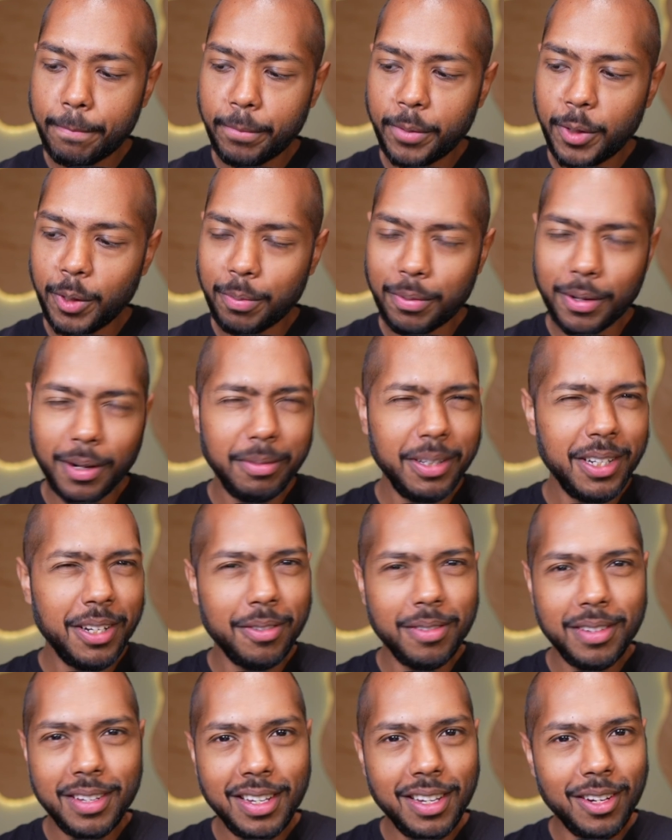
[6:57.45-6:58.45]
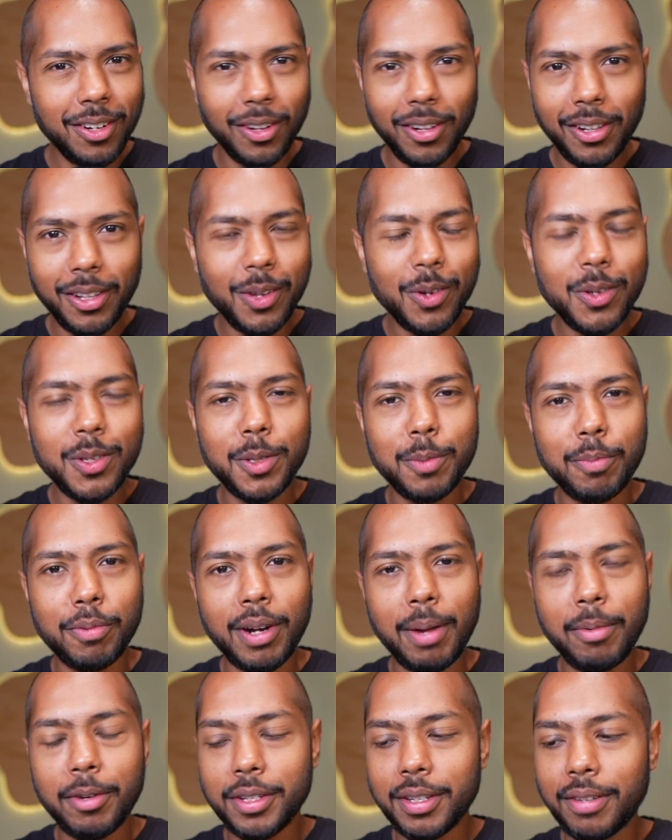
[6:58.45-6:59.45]
you probably don't need all those
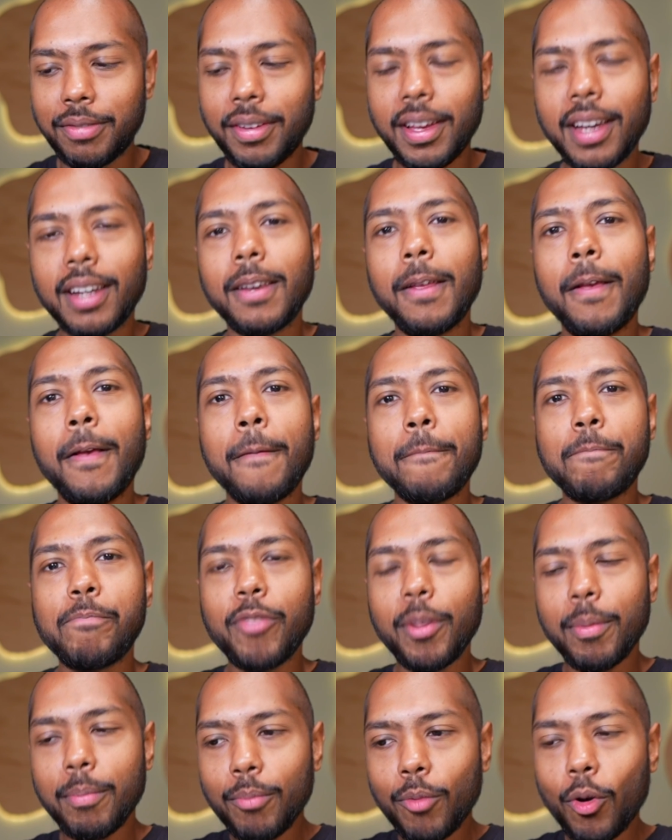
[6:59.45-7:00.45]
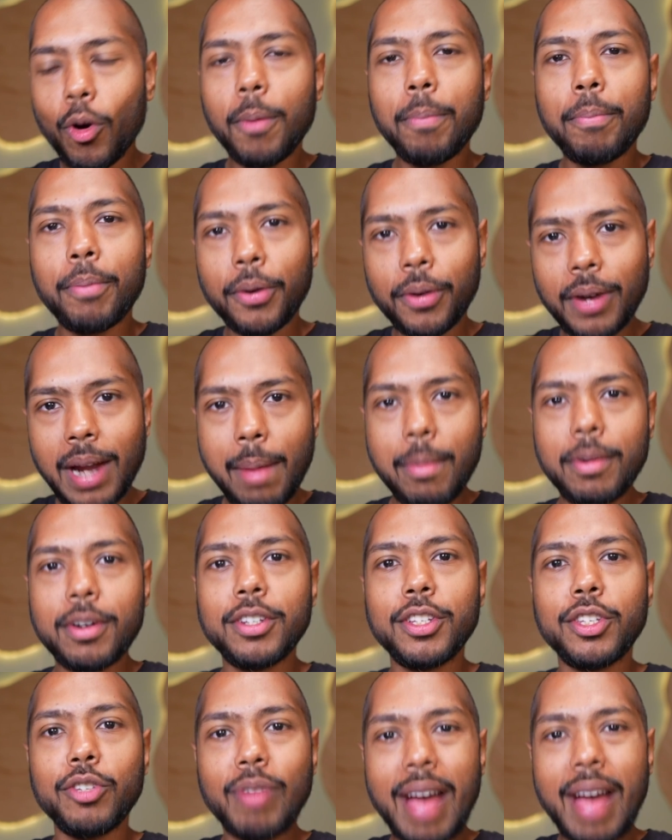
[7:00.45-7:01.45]
parameters. In fact, the more parameters you